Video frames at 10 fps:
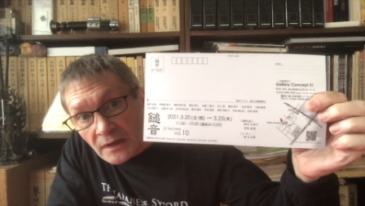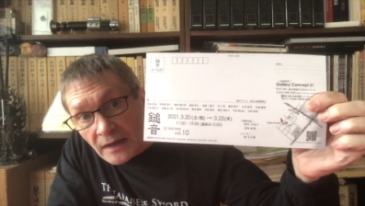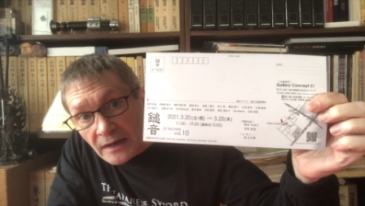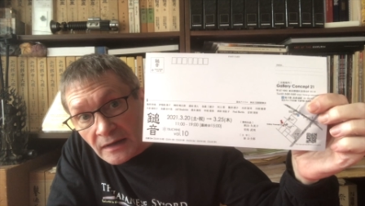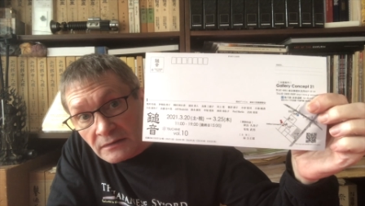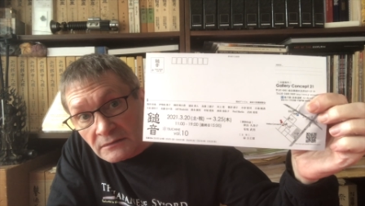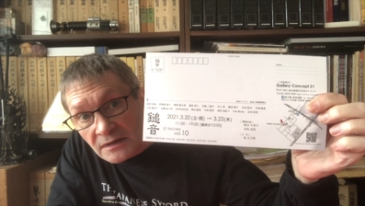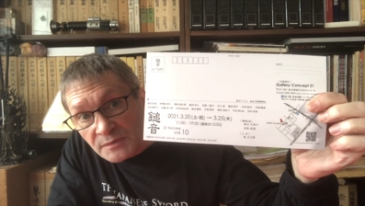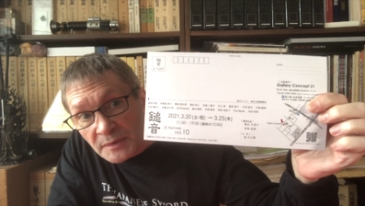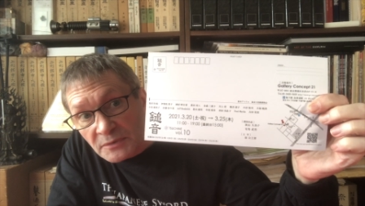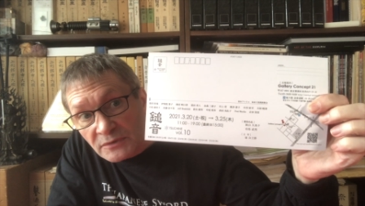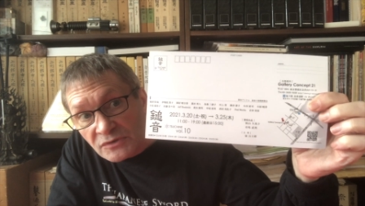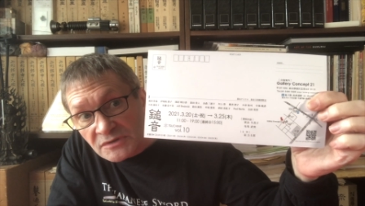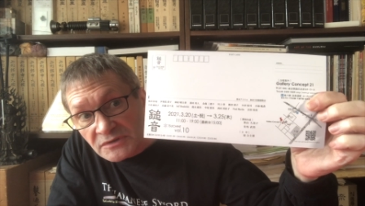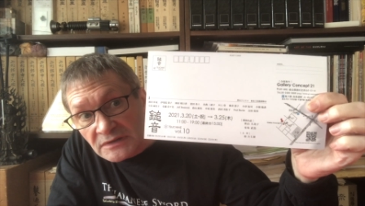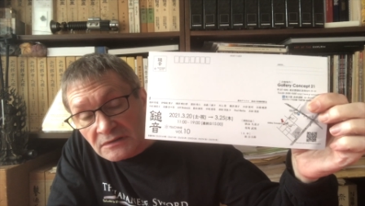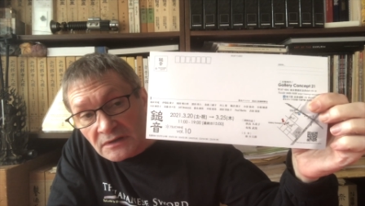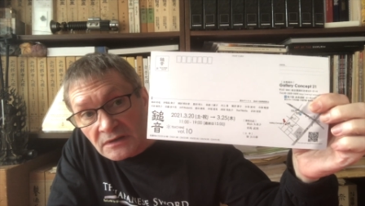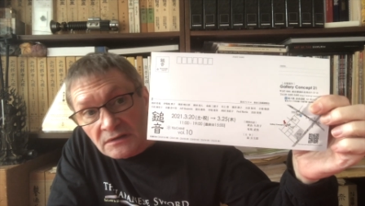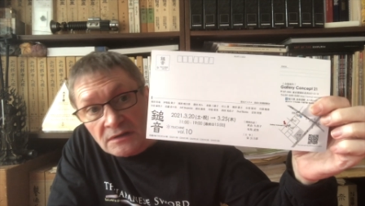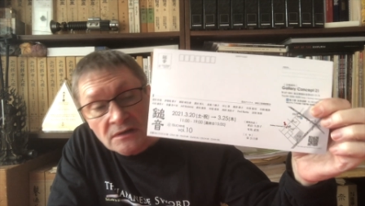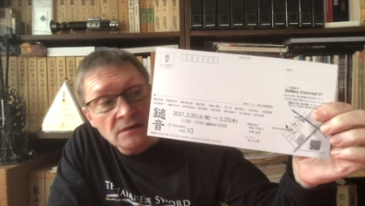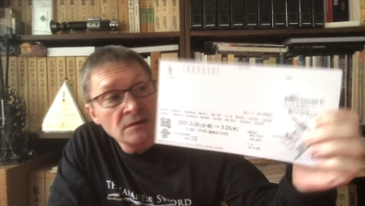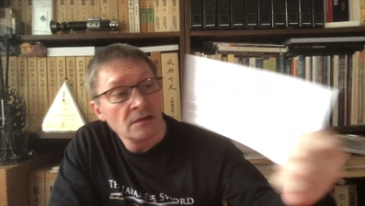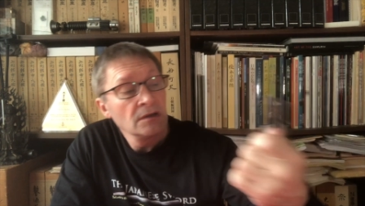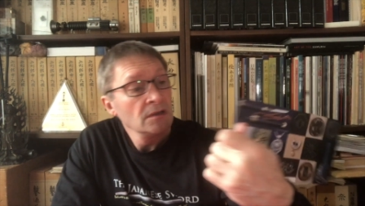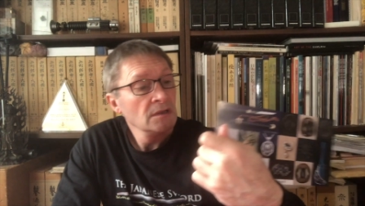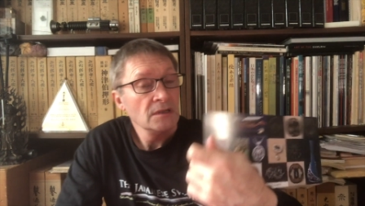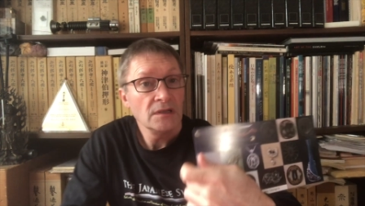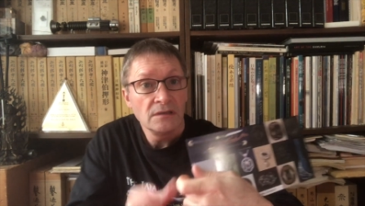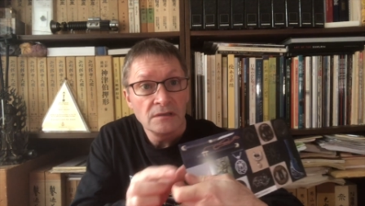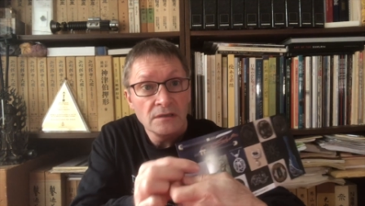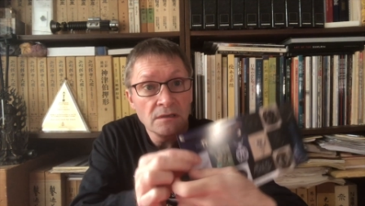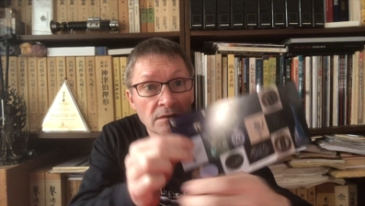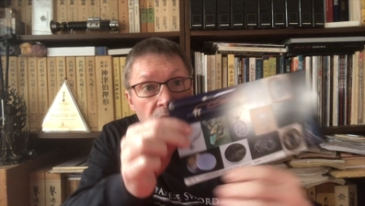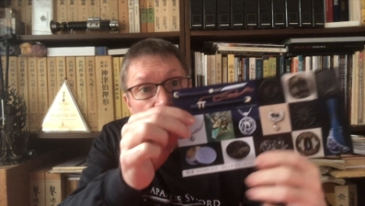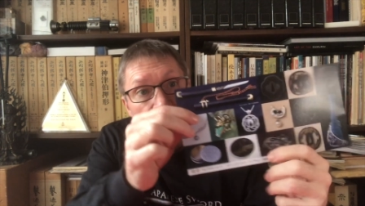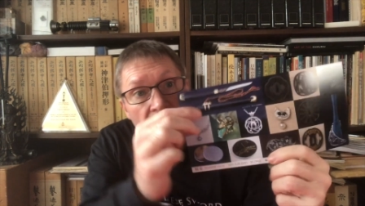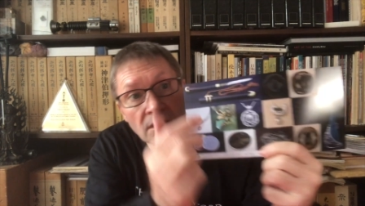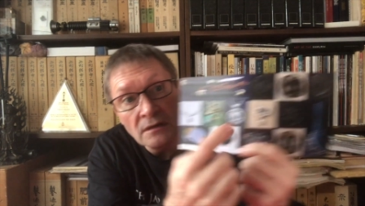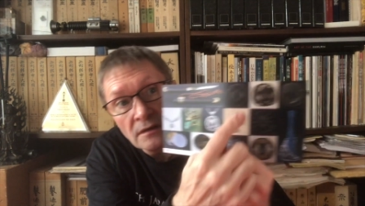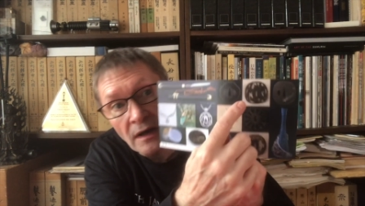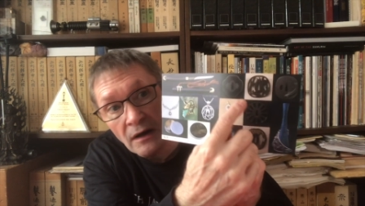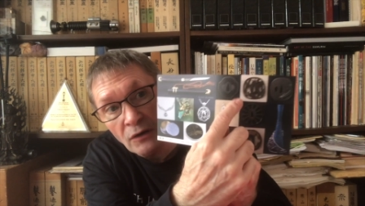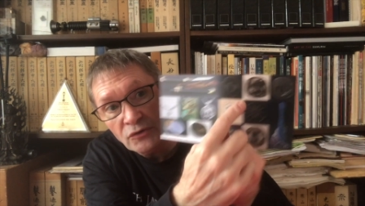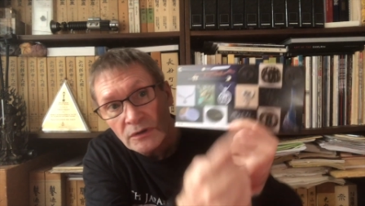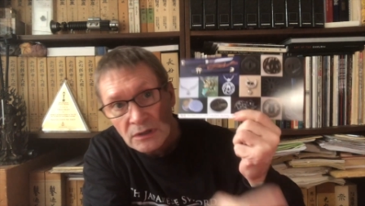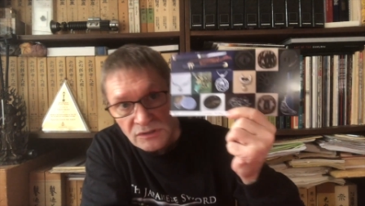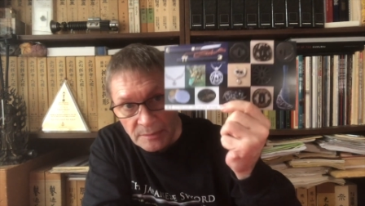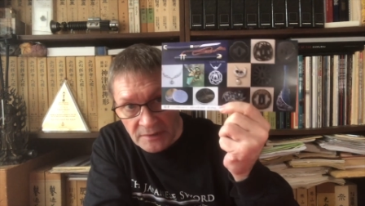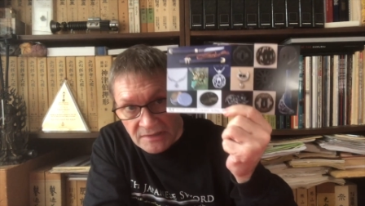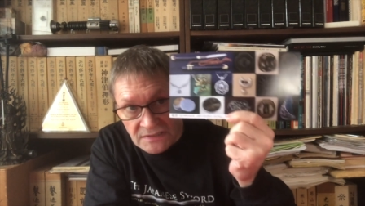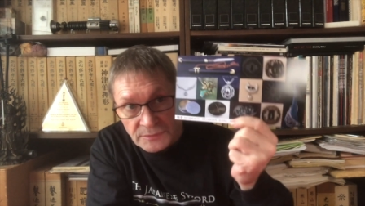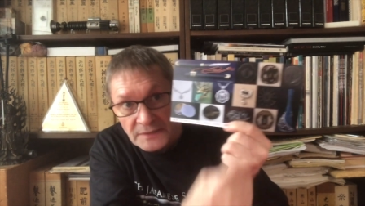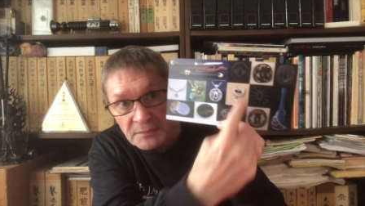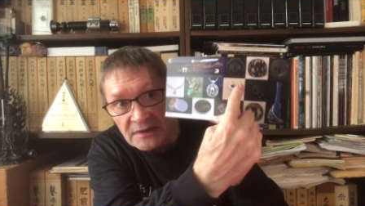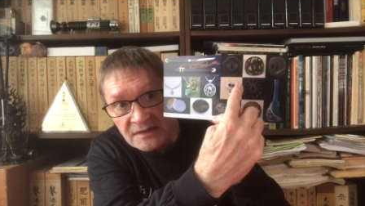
and there's people who are interested in I'll do a close-up of this anyway, but